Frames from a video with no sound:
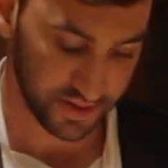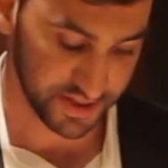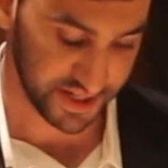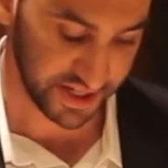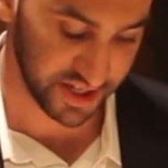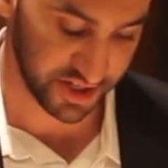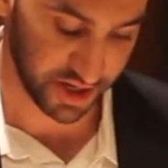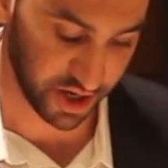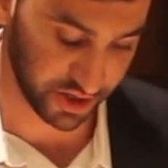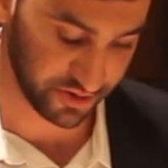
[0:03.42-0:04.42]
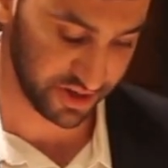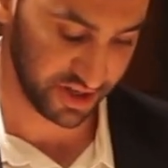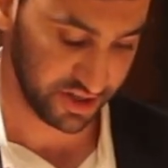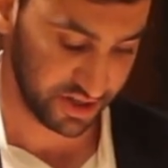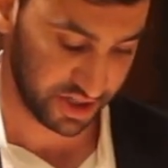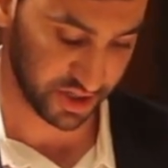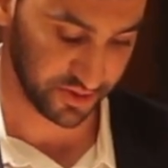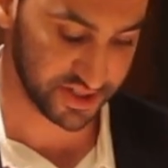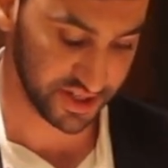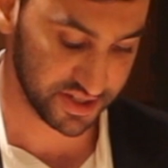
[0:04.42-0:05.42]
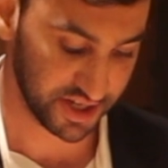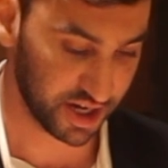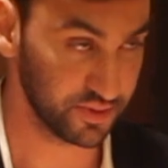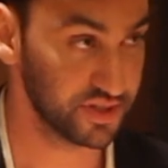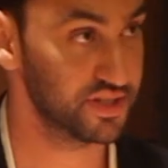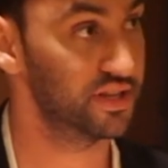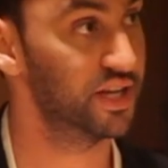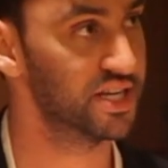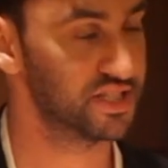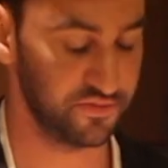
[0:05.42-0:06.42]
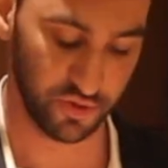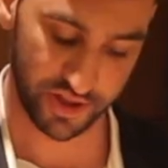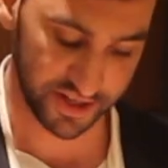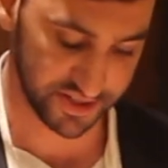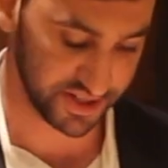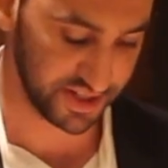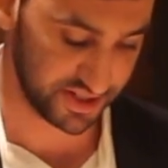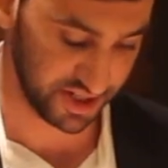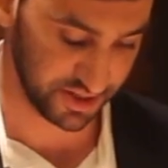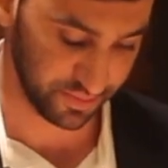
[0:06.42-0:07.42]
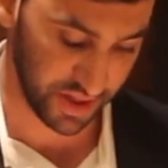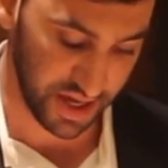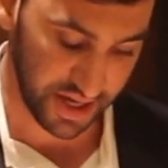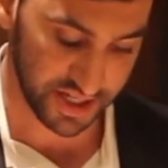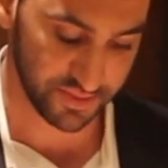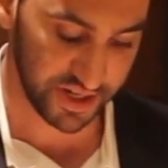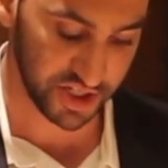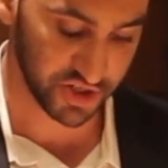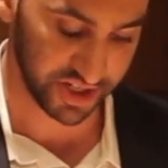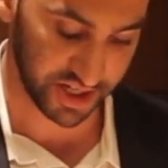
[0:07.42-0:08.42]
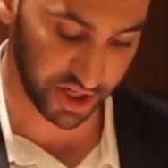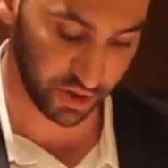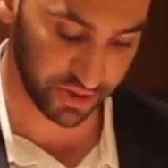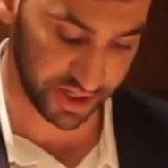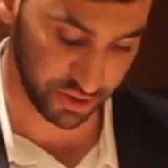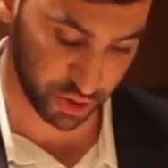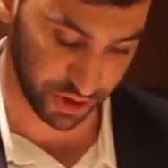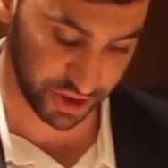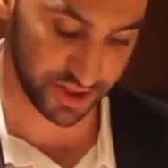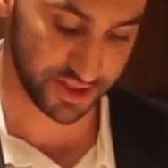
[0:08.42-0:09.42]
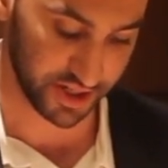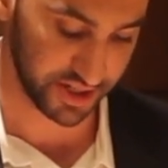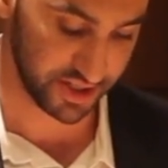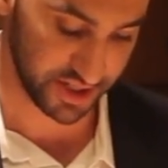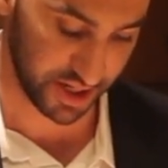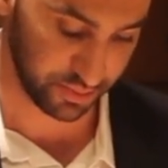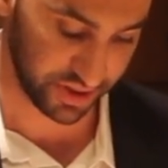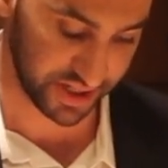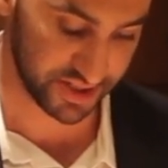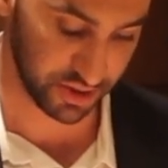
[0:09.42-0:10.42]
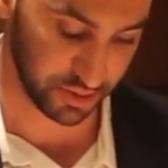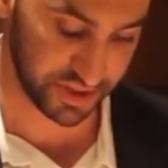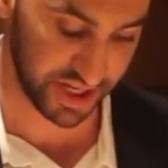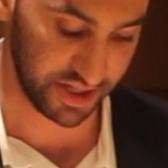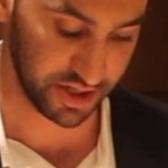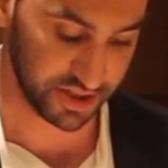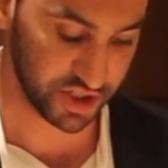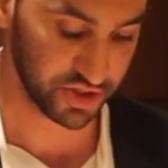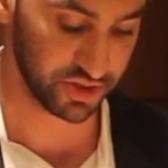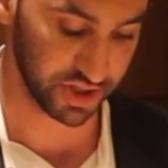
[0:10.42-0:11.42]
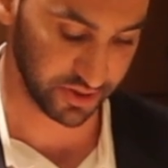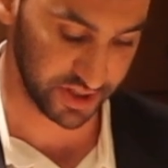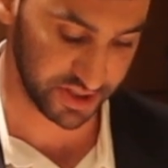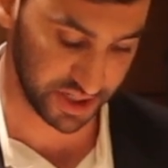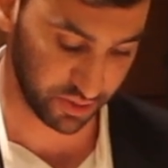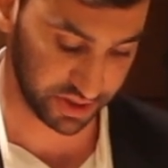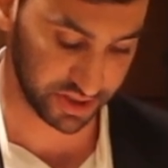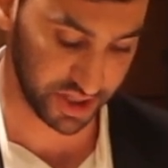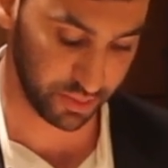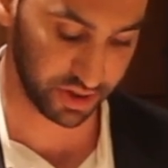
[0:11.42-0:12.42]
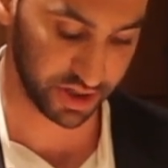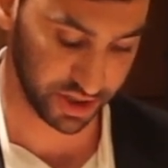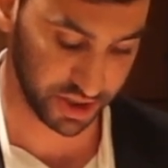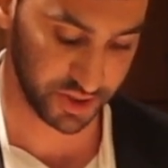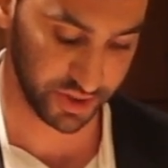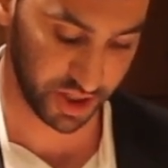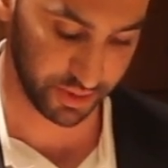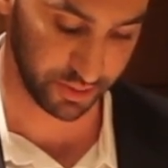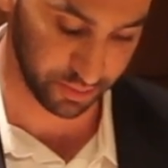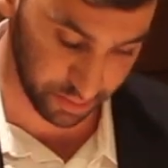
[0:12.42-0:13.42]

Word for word: The second honoree, Kerissa Thomas, class of 2018, is majoring in health and nutrition science and plans to obtain additional degrees that will enable her to become a